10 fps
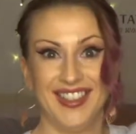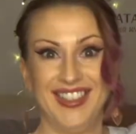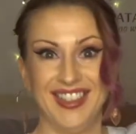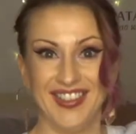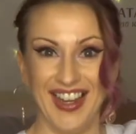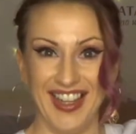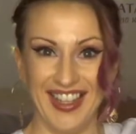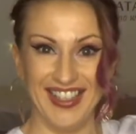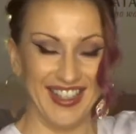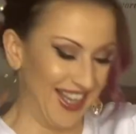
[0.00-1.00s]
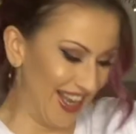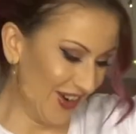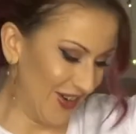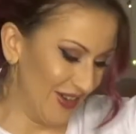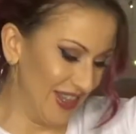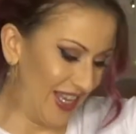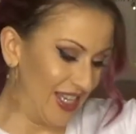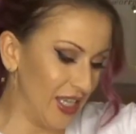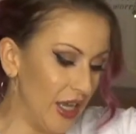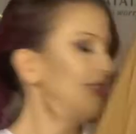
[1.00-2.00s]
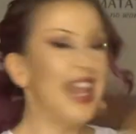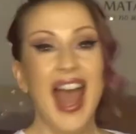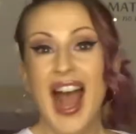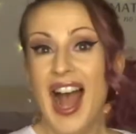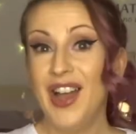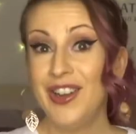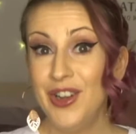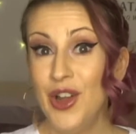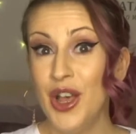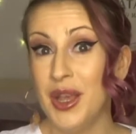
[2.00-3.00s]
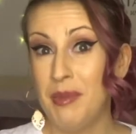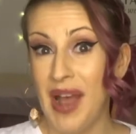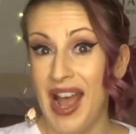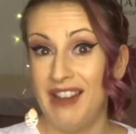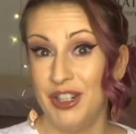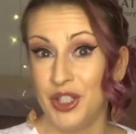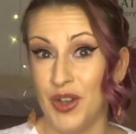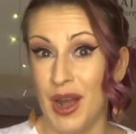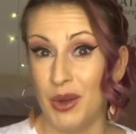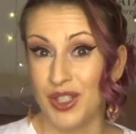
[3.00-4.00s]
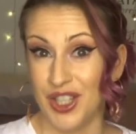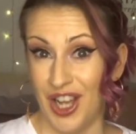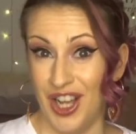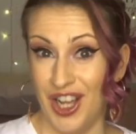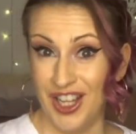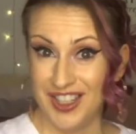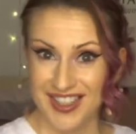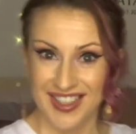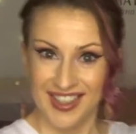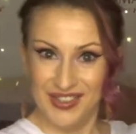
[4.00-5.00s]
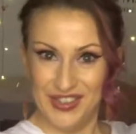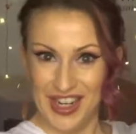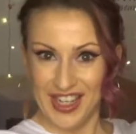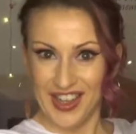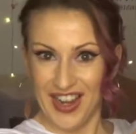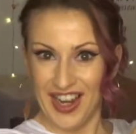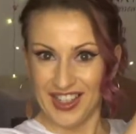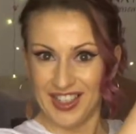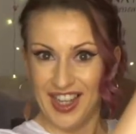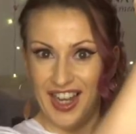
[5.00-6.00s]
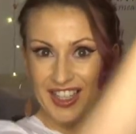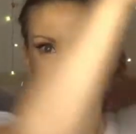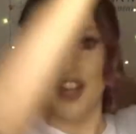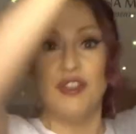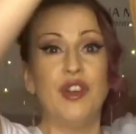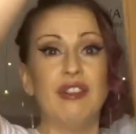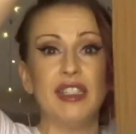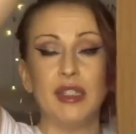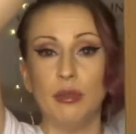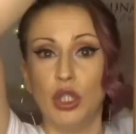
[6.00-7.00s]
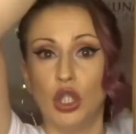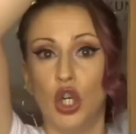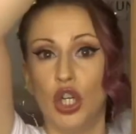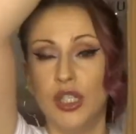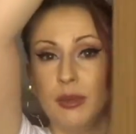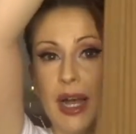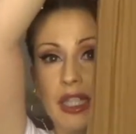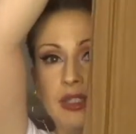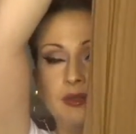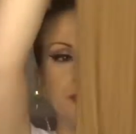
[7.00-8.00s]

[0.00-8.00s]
to try these and get going with these. Another pair of trousers. Very, very excited. And a very similar cut as well.